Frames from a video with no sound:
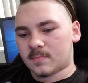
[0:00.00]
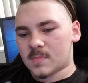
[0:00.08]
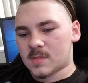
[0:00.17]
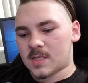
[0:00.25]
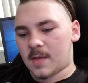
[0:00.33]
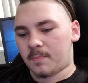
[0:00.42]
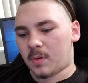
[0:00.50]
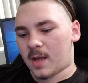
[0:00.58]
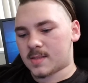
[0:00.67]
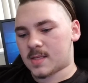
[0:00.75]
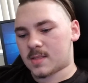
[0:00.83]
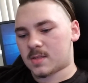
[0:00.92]
same
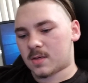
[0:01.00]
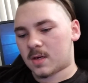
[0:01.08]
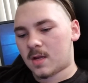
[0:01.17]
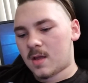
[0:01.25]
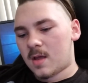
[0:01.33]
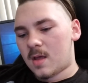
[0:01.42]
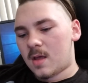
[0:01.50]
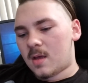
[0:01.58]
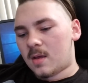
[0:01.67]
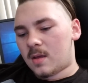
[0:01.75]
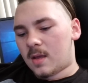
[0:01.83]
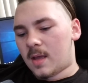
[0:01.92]
processor
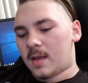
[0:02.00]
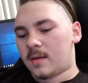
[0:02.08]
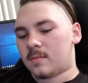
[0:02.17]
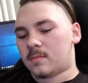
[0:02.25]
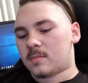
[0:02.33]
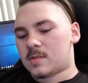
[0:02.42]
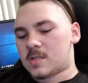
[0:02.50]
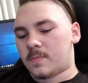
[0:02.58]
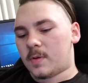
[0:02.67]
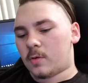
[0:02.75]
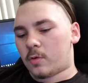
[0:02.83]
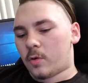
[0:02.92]
and
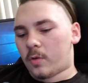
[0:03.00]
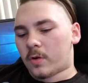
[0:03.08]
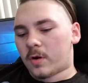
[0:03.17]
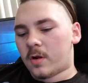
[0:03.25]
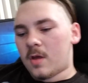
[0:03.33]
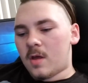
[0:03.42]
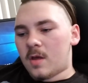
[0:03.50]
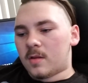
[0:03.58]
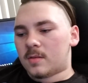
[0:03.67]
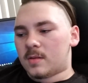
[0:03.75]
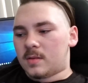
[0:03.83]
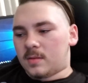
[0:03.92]
CPU cooler.
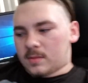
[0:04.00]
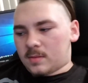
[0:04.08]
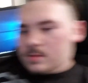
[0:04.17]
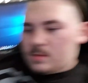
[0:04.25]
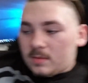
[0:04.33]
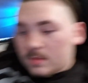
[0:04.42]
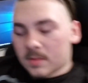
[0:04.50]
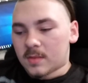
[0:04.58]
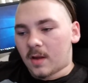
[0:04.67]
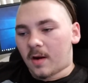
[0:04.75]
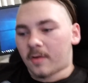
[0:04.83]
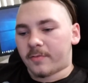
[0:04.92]

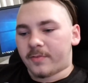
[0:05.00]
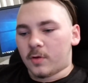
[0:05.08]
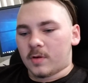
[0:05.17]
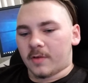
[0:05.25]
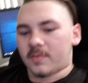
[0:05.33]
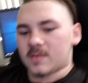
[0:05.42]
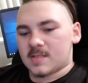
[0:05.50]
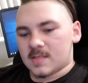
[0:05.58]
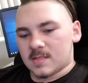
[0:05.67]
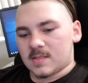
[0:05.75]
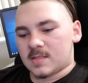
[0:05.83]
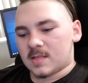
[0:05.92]
There are a few
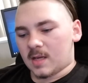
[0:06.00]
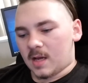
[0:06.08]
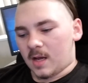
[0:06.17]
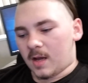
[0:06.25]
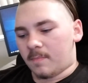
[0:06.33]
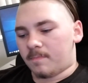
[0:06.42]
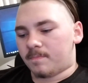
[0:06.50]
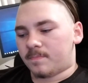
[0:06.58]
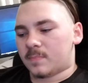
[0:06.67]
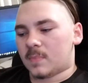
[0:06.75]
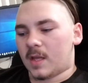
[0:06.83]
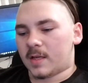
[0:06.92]
differences,
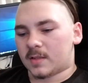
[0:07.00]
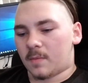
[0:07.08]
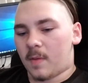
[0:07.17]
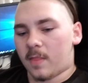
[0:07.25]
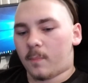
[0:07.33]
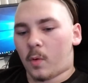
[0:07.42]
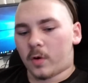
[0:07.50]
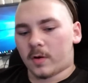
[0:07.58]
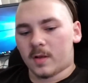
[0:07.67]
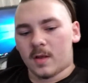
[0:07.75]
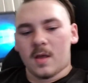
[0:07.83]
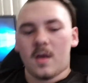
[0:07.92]
like the motherboard.
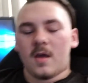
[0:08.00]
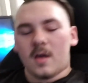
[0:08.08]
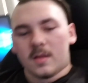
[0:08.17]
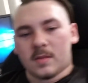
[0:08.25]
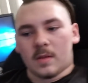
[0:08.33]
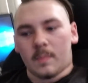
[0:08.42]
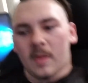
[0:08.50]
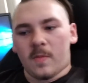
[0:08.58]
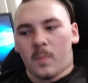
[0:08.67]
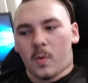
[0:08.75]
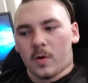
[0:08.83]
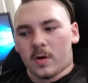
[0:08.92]
The
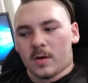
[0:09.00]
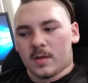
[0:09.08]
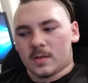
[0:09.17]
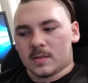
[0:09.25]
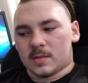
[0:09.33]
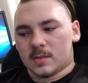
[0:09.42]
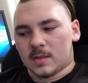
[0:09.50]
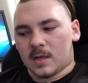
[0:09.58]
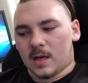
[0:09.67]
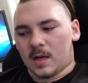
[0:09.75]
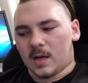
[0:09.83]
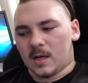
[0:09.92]
motherboard
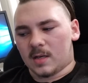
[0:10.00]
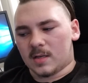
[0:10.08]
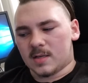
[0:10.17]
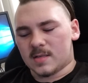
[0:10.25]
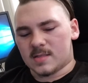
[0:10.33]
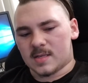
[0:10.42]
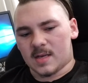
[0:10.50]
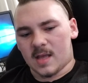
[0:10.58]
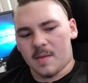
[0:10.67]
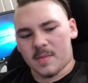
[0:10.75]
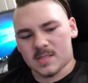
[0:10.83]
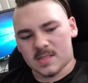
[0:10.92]
is an
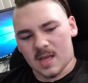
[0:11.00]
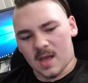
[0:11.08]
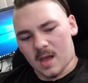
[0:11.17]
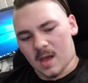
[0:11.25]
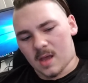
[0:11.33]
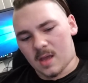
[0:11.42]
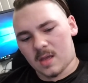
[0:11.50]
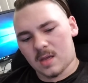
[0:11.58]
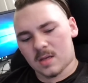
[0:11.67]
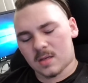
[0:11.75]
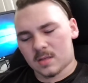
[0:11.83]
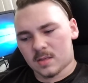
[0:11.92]
MSI,
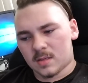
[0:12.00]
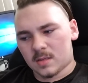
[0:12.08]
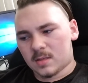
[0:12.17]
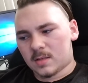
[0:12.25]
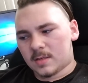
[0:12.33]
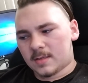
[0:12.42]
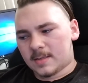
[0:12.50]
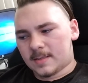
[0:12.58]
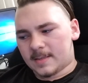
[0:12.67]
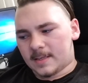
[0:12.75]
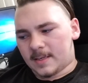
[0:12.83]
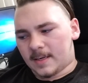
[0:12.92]

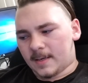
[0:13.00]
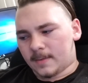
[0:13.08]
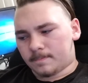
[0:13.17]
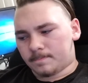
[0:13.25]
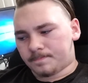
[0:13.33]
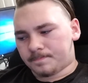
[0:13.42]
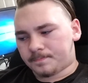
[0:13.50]
I